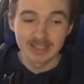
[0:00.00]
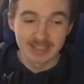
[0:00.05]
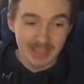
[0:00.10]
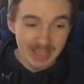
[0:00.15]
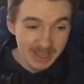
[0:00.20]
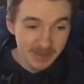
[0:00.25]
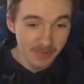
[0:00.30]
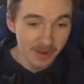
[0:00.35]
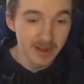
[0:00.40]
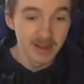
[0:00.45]

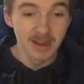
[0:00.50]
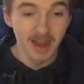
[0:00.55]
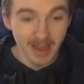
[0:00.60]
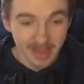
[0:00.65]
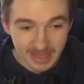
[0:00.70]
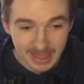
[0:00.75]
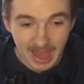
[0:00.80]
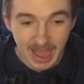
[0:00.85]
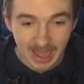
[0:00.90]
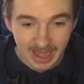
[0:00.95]
seen one
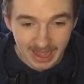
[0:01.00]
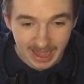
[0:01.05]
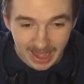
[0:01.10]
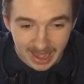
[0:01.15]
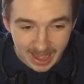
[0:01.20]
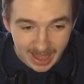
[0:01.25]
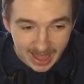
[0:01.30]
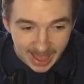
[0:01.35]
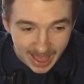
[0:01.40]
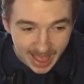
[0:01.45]
like that,
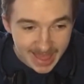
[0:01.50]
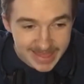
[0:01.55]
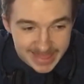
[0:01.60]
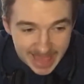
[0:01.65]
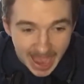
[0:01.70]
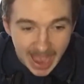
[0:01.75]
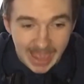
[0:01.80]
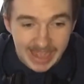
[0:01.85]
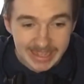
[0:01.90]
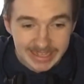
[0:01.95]
and
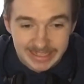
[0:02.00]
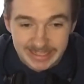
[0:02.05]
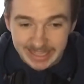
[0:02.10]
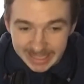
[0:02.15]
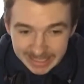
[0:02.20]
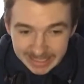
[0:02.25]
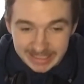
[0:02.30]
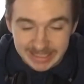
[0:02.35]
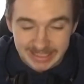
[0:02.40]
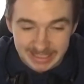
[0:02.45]
that is
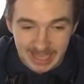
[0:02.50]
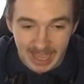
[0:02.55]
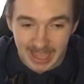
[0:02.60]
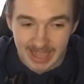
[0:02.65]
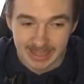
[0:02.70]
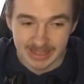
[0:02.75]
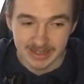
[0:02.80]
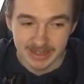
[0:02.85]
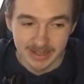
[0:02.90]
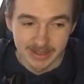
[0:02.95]

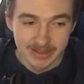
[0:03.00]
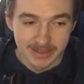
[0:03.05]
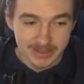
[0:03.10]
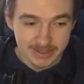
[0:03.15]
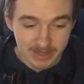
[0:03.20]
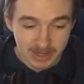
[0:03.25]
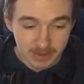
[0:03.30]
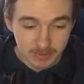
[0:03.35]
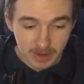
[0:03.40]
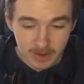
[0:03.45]
insane.
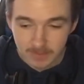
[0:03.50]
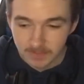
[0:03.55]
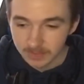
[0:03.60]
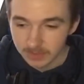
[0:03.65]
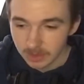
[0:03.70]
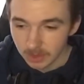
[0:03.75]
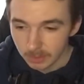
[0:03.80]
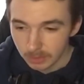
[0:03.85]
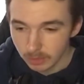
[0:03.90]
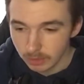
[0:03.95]
So anyway.
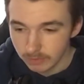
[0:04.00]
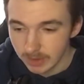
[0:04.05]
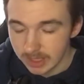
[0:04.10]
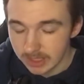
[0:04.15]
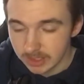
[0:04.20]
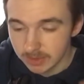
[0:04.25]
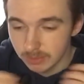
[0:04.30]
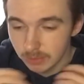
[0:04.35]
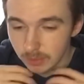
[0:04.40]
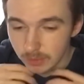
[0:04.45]
We'll go
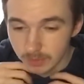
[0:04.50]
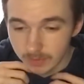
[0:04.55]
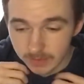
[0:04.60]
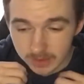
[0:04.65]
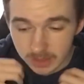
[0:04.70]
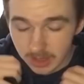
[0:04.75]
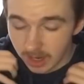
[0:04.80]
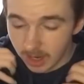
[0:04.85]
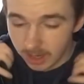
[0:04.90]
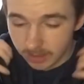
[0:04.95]
back to more of
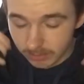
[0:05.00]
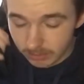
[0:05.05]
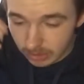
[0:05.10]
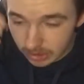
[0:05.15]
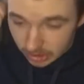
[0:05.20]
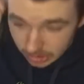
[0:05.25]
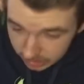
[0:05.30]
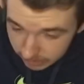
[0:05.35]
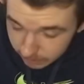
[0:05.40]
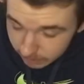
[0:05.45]
it. I'm
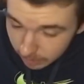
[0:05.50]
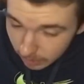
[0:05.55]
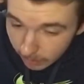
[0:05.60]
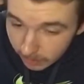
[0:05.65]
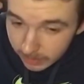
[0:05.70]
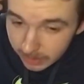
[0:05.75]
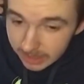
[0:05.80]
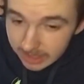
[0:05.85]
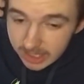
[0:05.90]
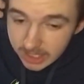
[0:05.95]
just
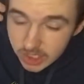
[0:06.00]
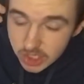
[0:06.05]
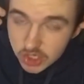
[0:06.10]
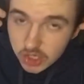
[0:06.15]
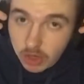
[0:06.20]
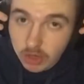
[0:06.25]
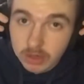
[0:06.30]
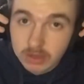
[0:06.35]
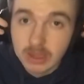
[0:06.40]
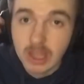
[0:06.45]
completely in
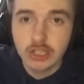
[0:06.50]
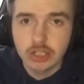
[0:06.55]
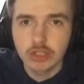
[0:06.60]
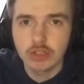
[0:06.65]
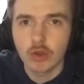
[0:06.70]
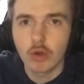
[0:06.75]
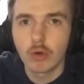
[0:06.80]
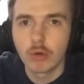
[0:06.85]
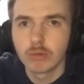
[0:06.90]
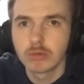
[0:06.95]
shock. They
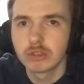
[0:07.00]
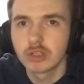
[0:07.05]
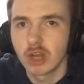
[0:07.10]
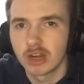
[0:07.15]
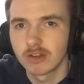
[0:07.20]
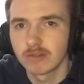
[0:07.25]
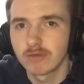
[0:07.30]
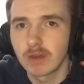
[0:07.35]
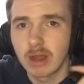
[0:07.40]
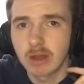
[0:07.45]
should all
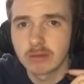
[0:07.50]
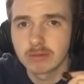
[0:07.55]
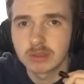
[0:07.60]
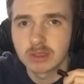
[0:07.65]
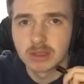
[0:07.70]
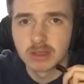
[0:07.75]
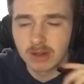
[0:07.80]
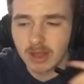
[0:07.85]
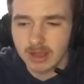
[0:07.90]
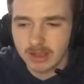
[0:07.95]
turn around.
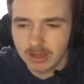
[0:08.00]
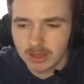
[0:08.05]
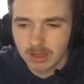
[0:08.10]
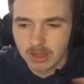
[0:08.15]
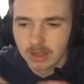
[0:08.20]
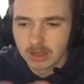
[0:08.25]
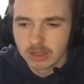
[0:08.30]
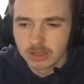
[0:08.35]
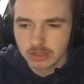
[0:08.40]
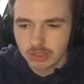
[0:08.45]
Like,
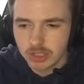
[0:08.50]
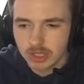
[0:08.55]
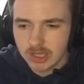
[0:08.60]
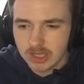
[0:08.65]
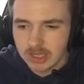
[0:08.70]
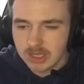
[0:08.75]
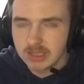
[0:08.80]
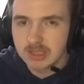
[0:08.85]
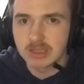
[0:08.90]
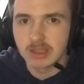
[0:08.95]

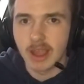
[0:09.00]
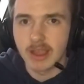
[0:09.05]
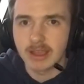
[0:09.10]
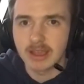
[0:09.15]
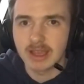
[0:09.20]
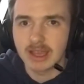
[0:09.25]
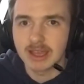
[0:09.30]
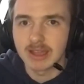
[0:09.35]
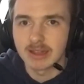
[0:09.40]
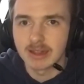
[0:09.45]
she is,
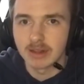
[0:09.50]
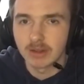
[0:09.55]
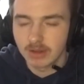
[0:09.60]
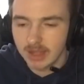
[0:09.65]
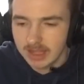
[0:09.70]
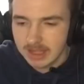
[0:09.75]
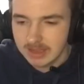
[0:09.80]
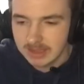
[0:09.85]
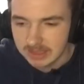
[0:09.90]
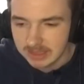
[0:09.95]
like,
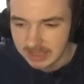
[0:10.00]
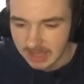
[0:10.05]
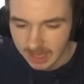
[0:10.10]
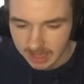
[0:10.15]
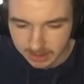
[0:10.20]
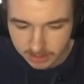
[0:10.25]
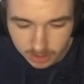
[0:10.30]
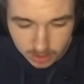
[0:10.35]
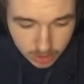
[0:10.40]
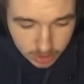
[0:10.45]

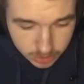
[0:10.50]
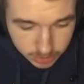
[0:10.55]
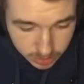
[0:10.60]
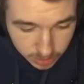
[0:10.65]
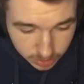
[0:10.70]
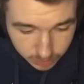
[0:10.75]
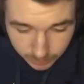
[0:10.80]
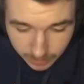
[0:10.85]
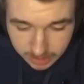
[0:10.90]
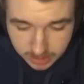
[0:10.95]
insane.
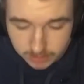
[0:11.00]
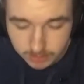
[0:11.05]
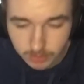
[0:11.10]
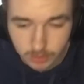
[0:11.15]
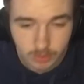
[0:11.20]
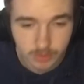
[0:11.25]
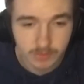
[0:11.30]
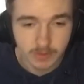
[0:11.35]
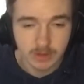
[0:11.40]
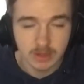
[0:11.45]
So let's react to
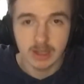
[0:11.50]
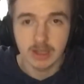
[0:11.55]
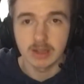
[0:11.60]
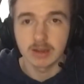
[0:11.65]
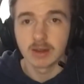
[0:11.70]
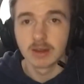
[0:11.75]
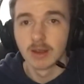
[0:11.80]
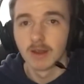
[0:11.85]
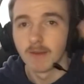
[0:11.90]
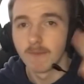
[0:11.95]
more of it
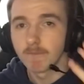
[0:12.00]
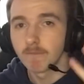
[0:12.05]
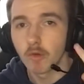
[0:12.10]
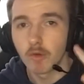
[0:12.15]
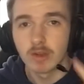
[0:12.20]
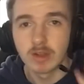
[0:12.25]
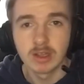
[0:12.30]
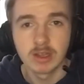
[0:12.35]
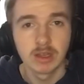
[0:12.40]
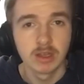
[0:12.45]
in
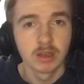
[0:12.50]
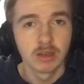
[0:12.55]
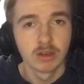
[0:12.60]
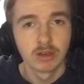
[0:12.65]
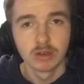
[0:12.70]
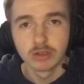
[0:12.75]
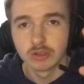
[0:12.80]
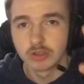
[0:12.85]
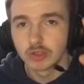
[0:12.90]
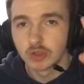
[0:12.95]
three,
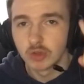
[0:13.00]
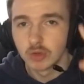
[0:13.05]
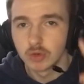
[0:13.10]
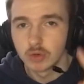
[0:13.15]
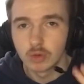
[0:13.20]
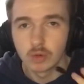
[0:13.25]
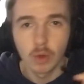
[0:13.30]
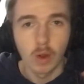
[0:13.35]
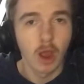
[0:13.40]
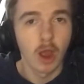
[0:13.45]

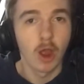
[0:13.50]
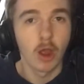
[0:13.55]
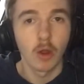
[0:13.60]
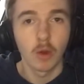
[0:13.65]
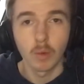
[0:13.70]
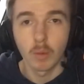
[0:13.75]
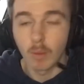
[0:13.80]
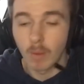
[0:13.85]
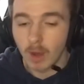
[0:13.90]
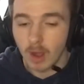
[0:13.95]
two,
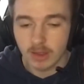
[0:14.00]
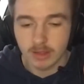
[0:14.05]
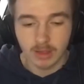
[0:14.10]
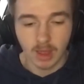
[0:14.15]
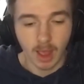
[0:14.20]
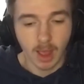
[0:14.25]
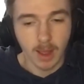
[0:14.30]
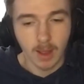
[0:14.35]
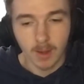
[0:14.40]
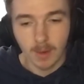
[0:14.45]
one,